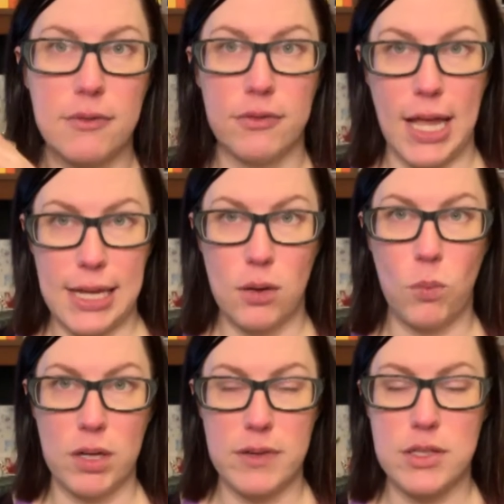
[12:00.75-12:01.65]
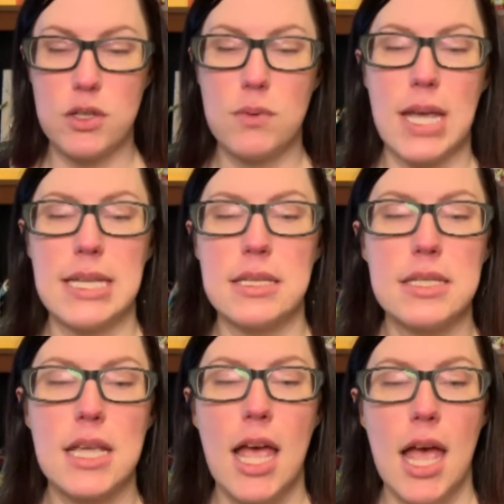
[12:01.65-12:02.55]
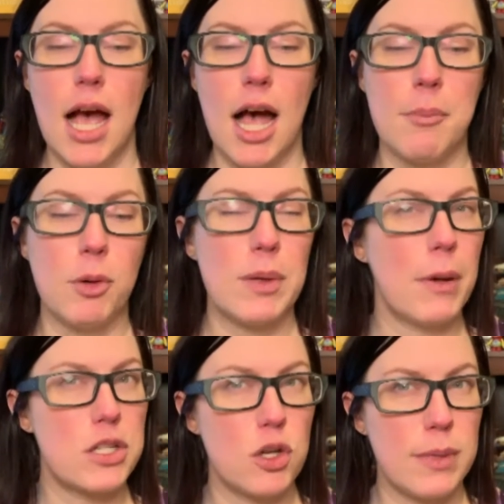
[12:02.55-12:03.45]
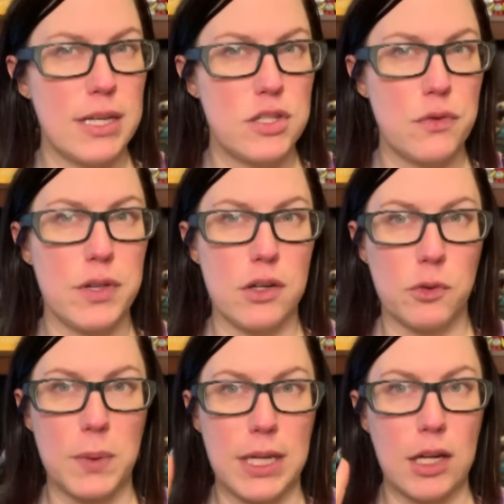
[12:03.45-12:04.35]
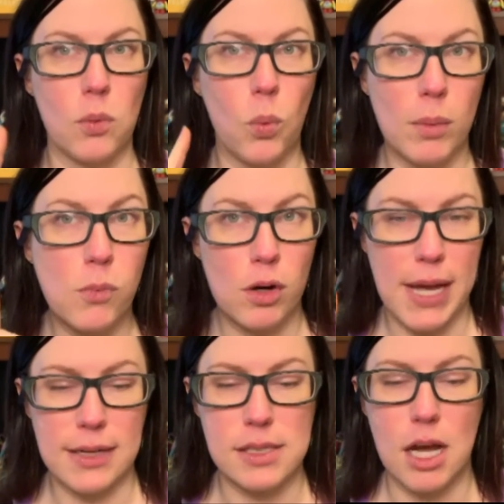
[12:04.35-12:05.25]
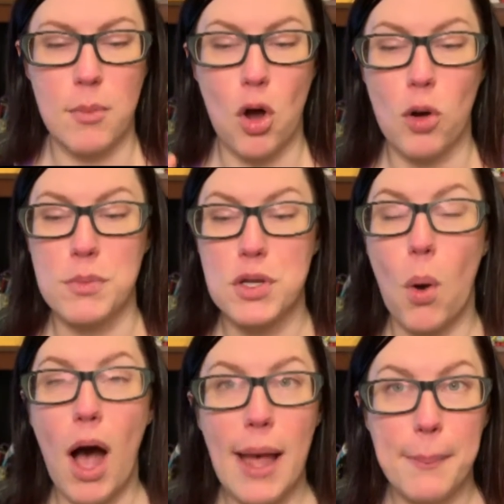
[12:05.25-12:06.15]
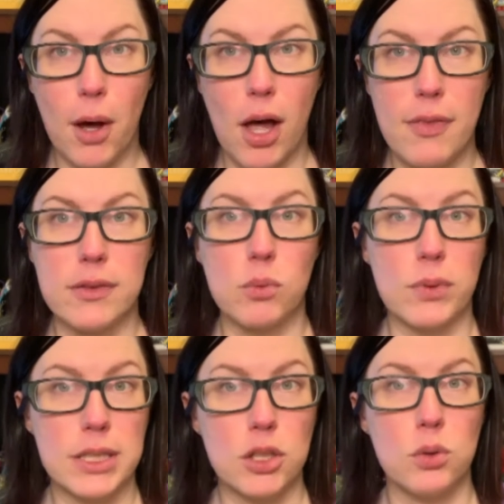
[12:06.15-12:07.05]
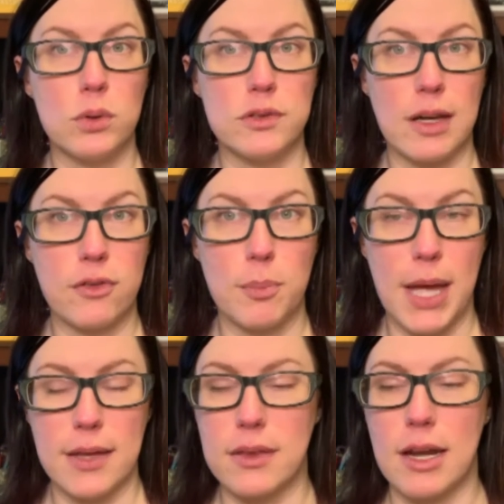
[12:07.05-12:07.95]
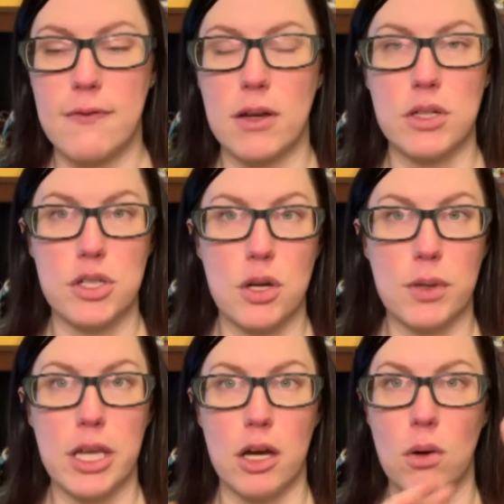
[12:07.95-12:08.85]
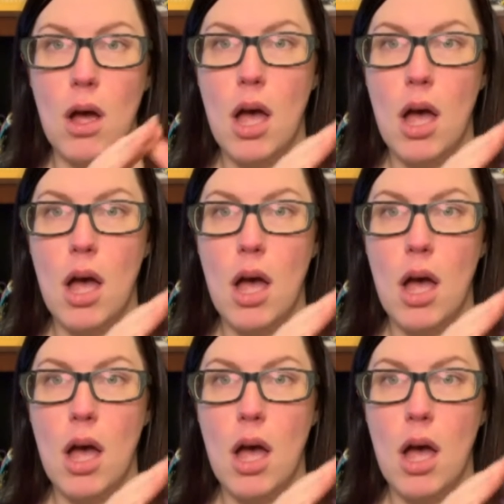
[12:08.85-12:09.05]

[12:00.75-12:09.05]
flat in one of the suitcases. But we bought so many souvenirs, we needed 1 more bag to come home. So I bought this really cool duffel bag that I found in Tokyo